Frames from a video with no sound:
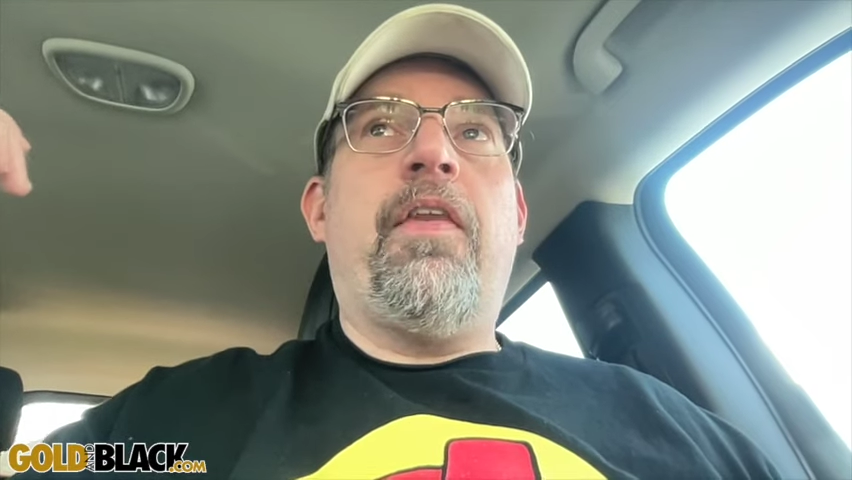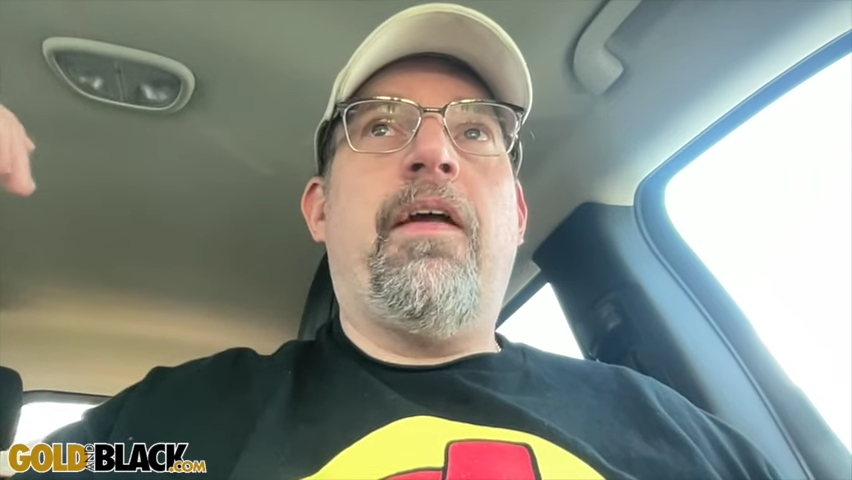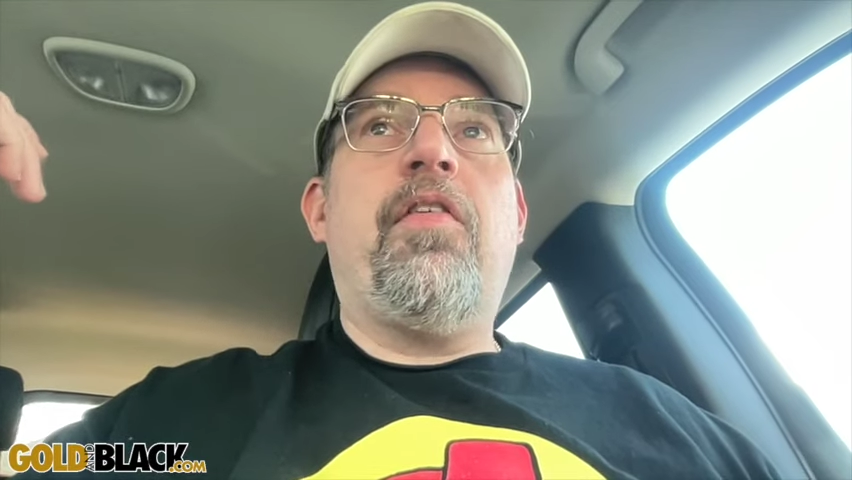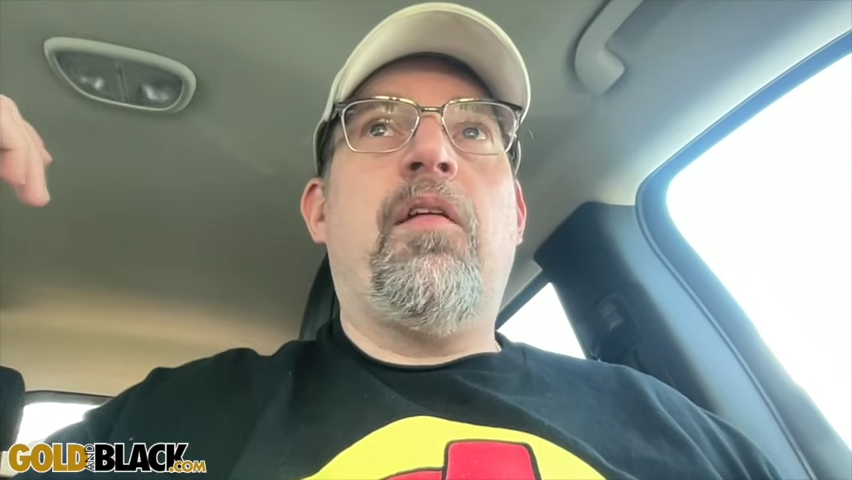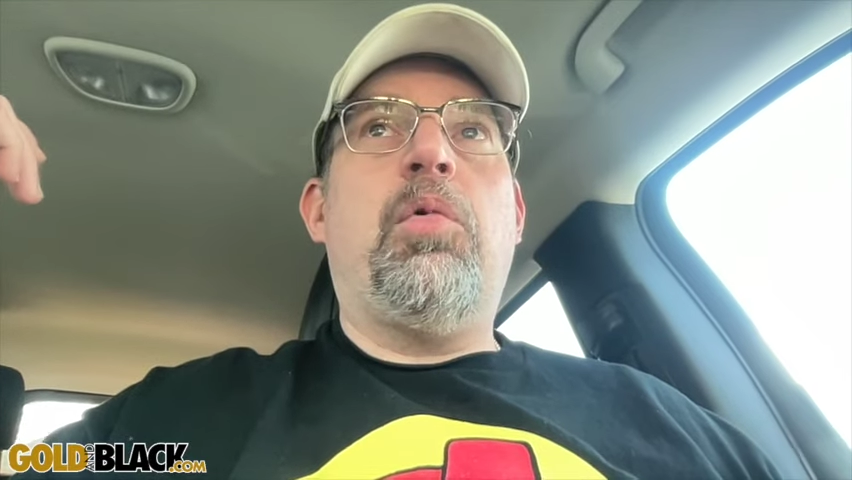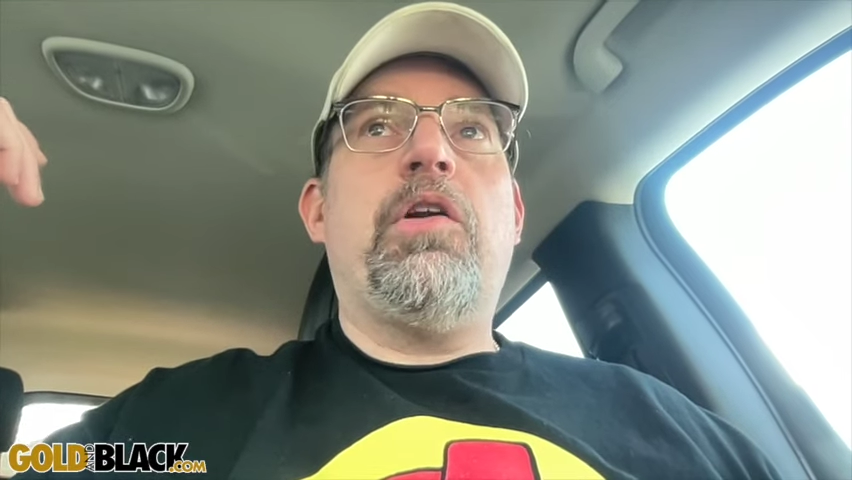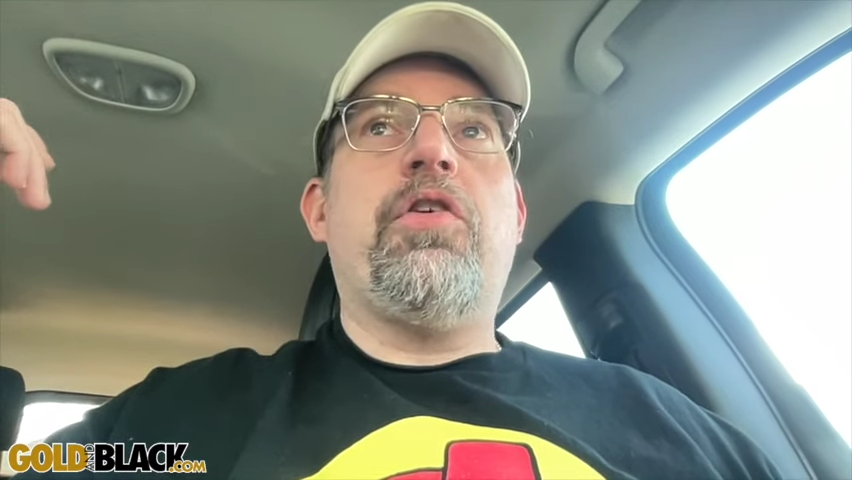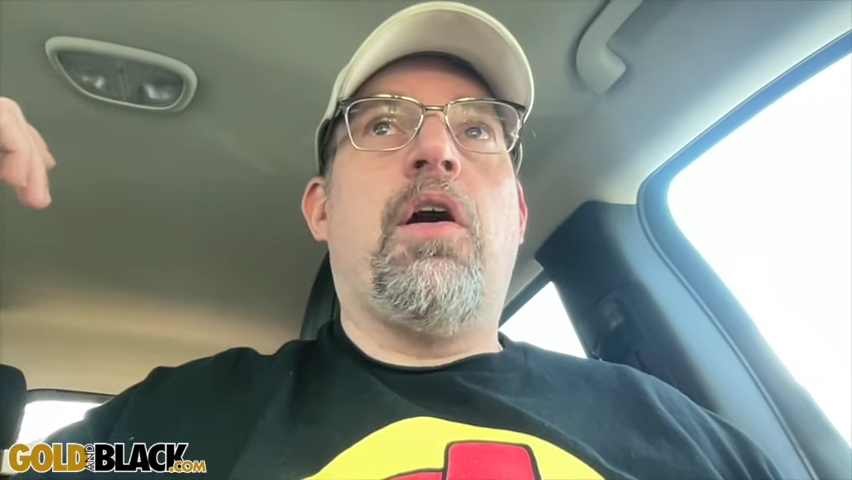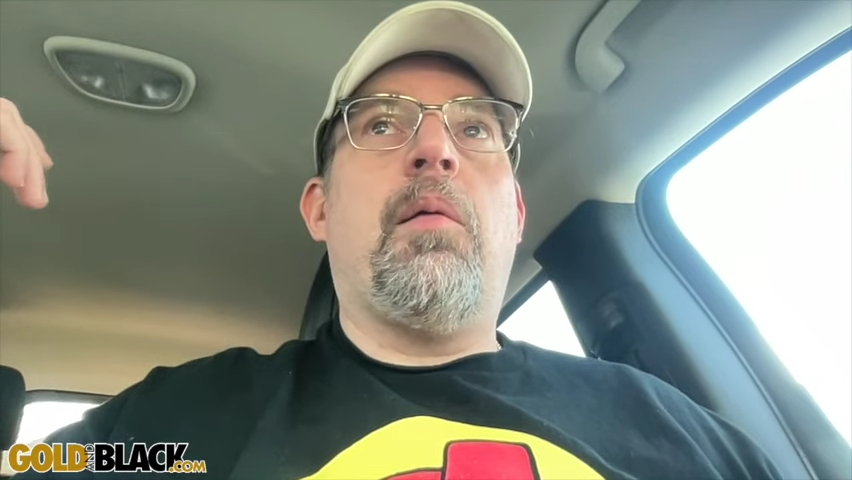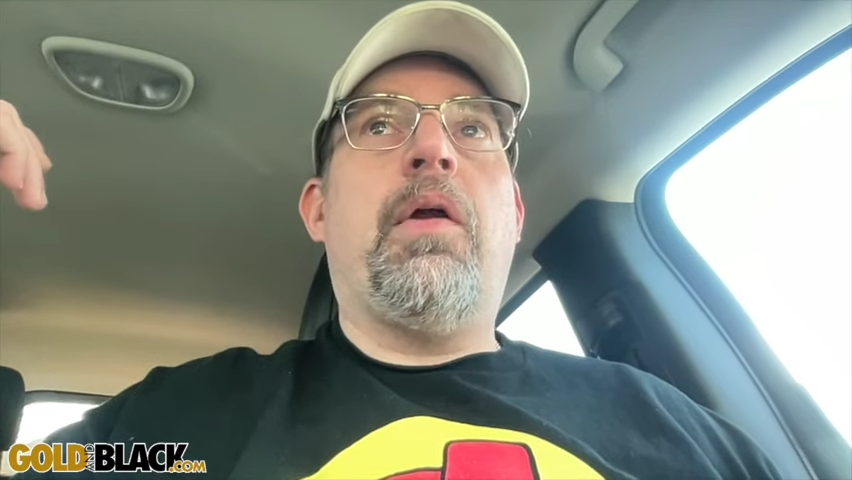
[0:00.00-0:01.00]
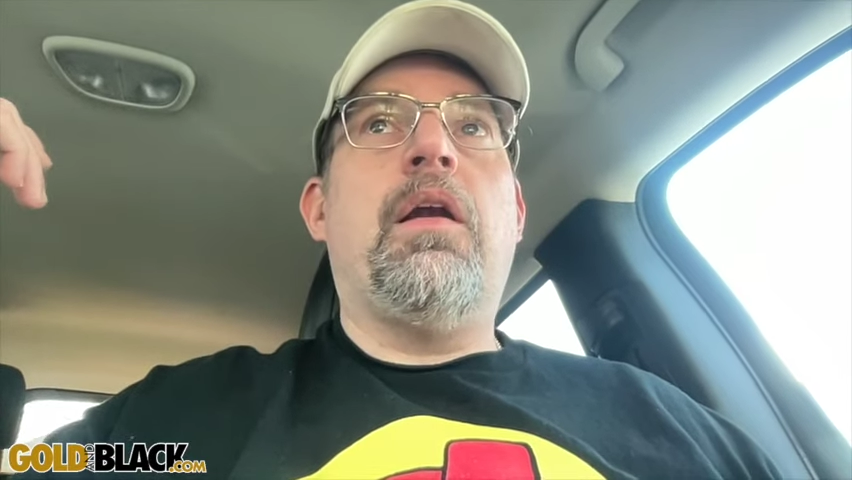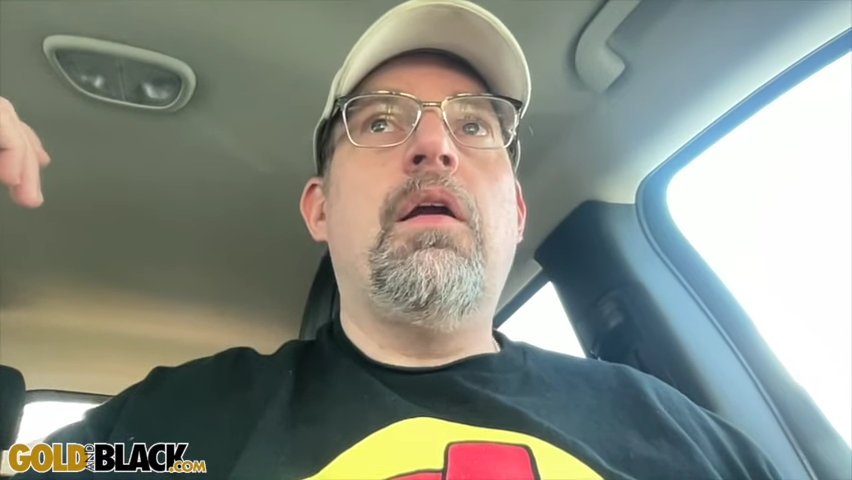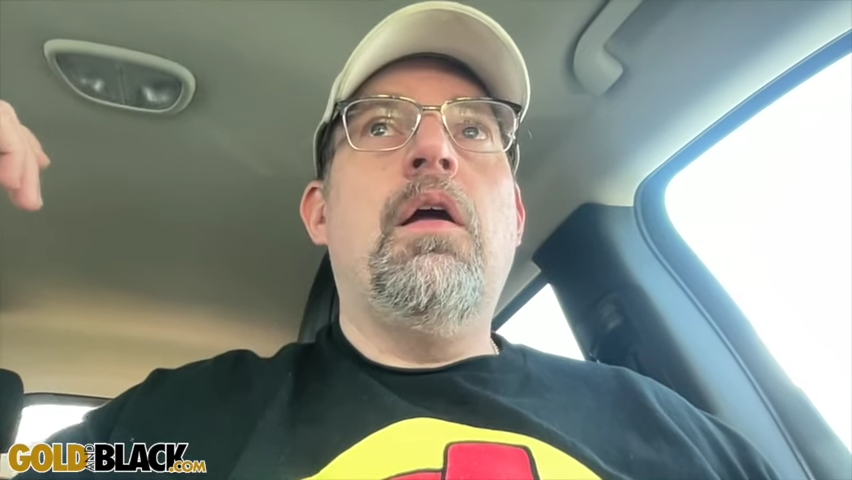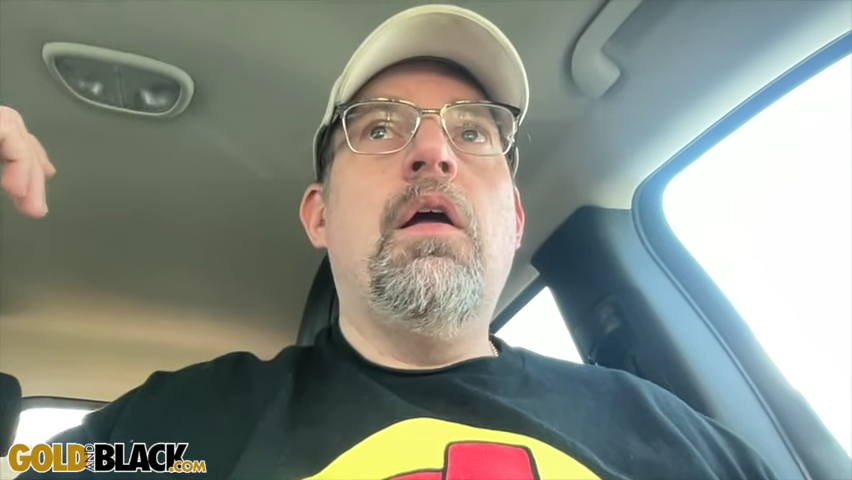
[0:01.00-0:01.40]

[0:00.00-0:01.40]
the NCAA tournament,